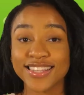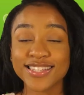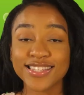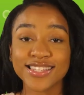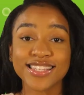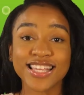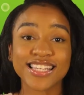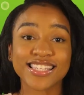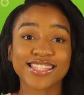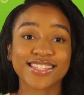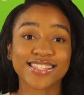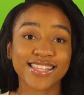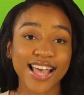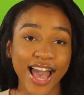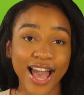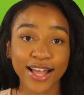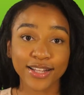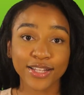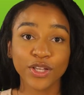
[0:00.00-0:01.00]
This is
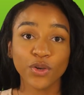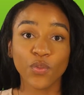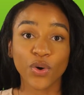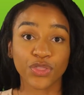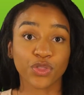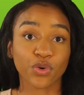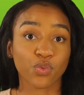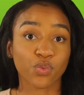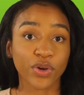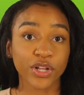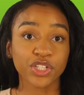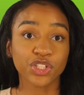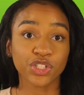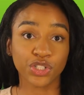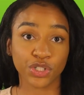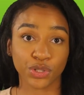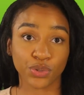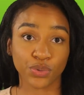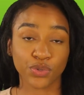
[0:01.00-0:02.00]
exactly what the rich
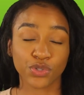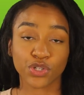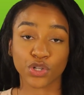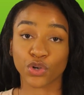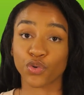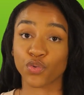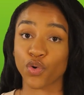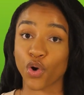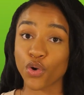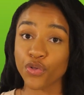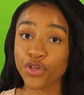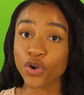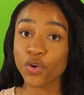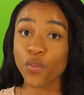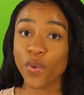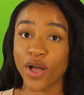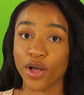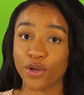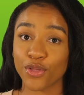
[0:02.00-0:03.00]
do to grow their
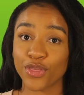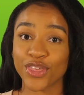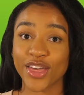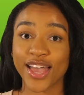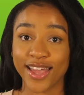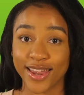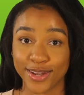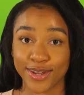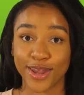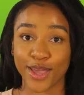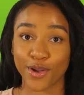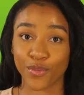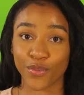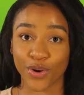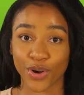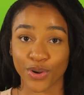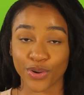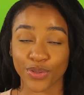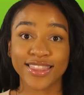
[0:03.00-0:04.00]
wealth and net
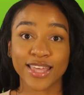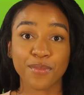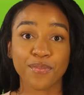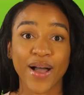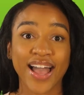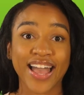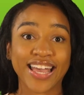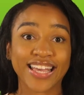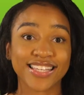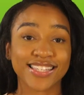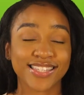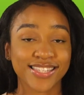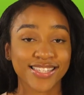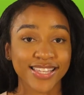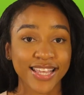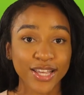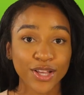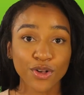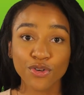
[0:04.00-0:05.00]
worth. They buy a
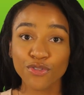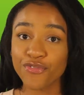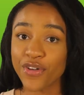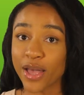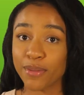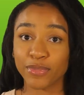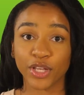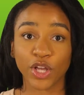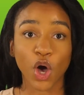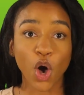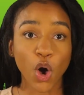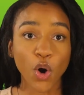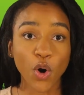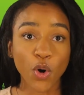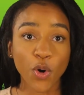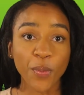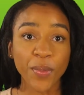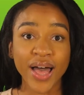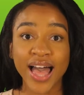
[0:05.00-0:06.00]
single family
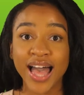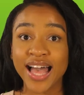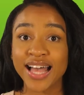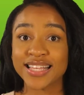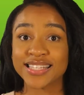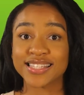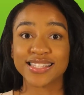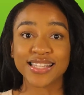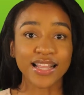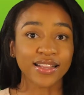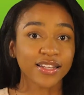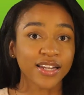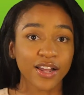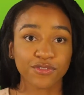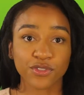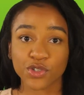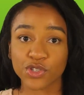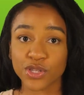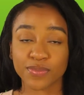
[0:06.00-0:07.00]
home, sell it
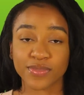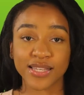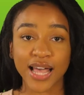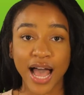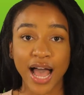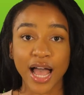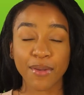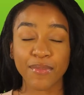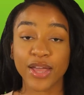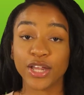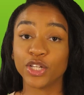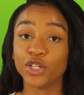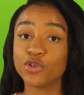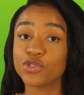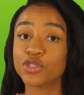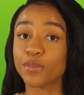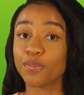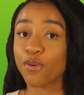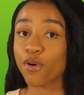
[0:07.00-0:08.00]
after some time, and
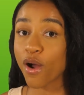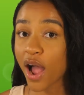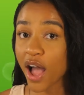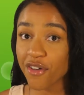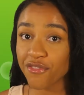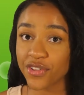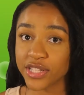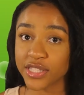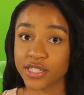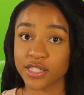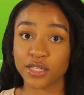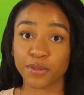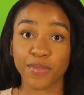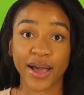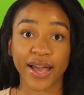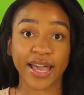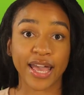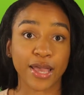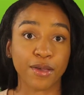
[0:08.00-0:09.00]
use the profits to
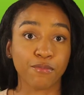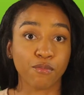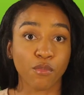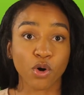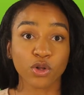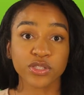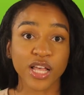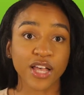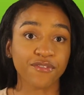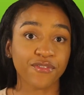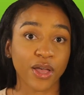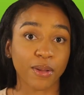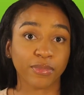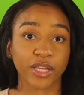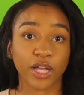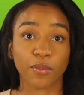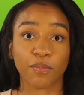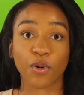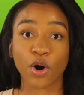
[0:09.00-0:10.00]
buy a
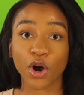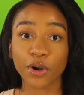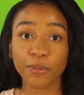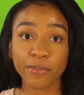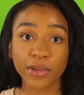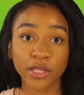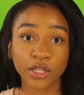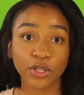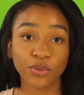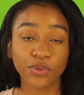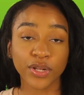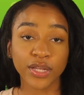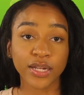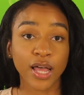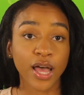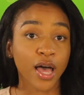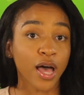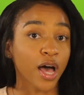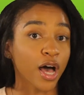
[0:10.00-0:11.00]
multifamily apartment
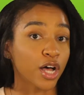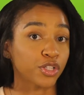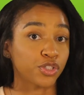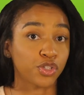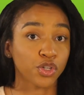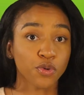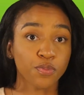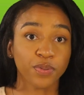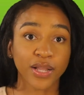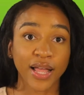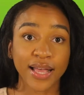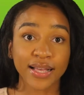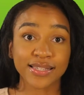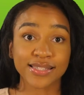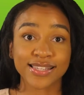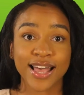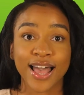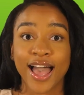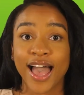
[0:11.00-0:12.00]
unit, a
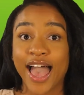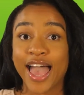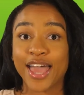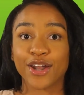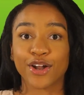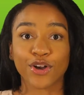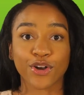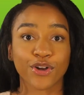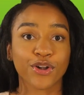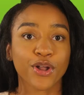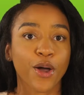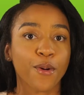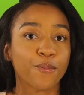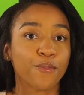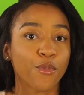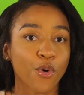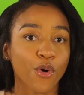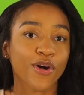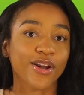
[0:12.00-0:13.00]
duplex, and earn
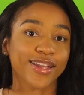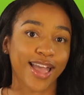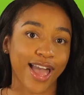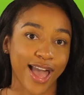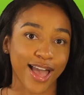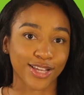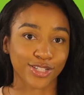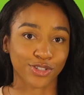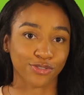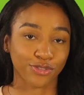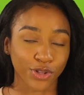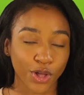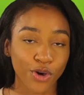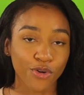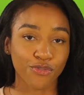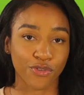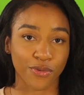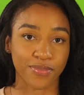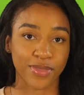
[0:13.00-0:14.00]
more cash
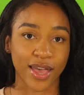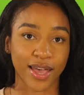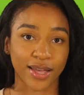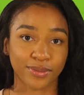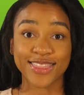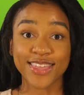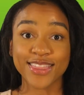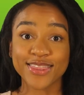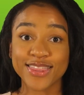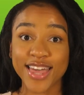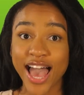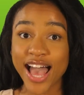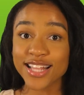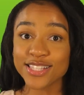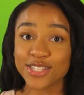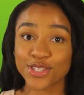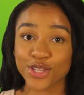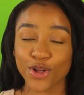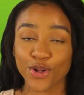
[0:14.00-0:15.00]
flow from that. Then
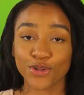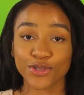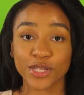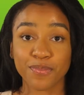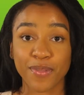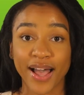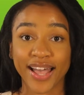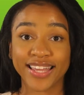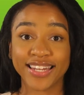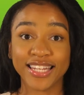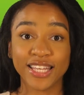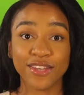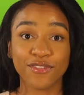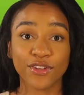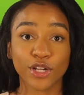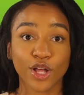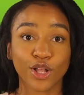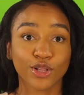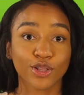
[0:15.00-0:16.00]
that's sold to buy an
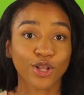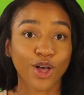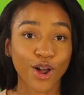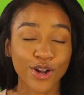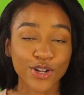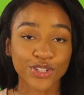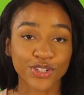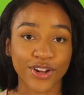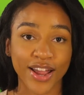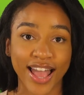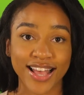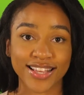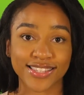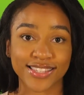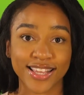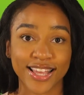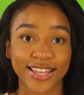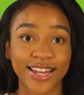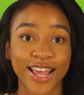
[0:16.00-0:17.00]
even larger
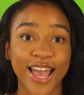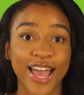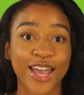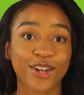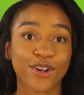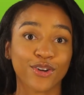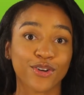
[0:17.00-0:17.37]
asset and